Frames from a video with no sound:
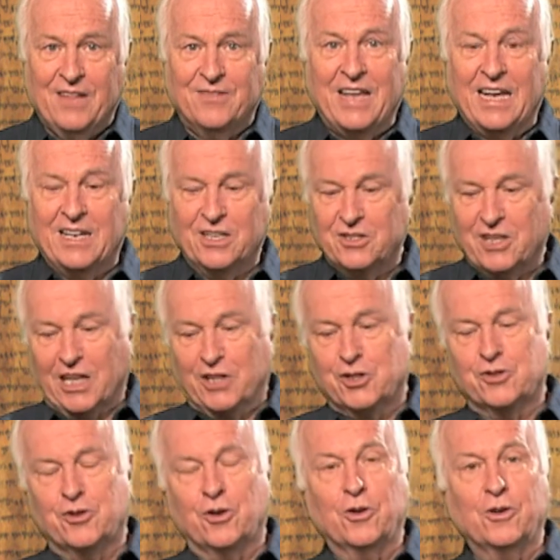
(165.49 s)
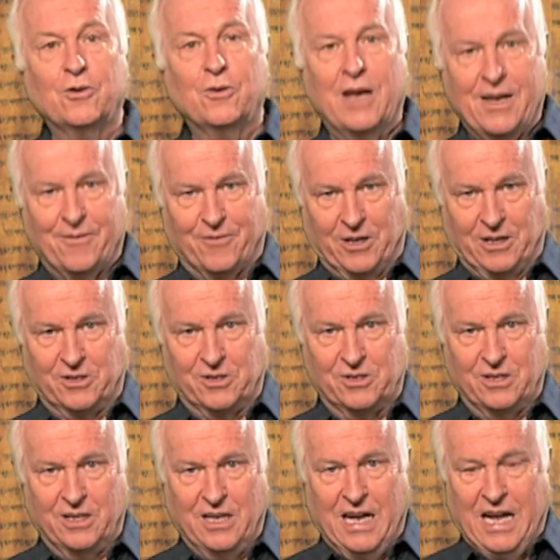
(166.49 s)
That is external
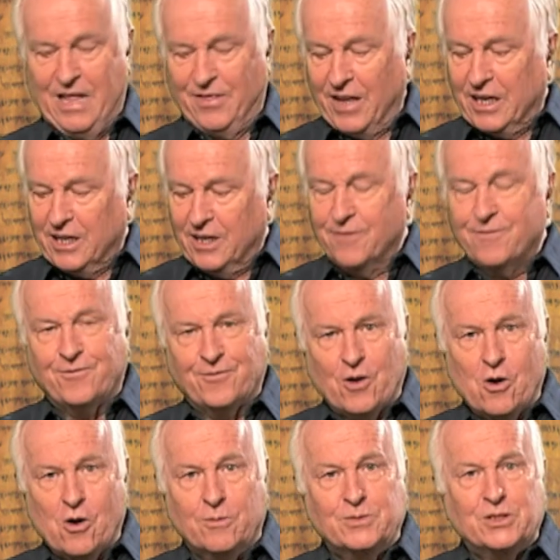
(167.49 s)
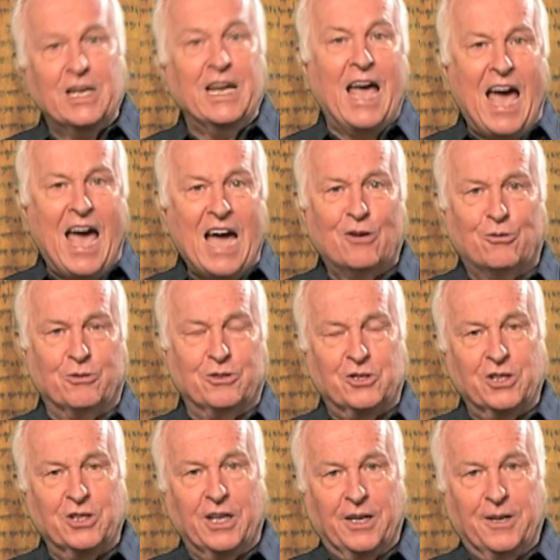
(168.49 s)
evidence that confirms the
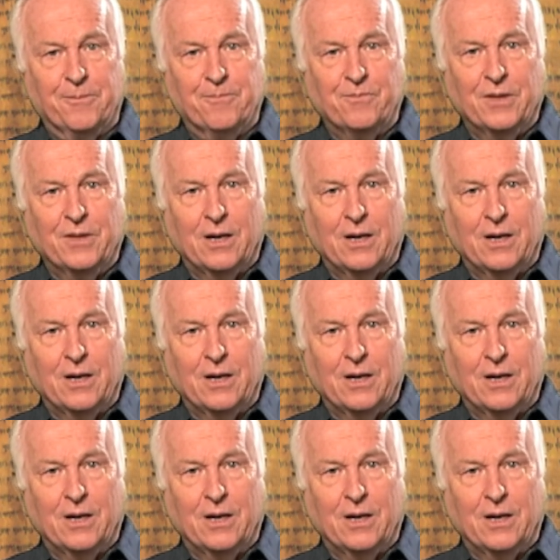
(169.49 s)
accuracy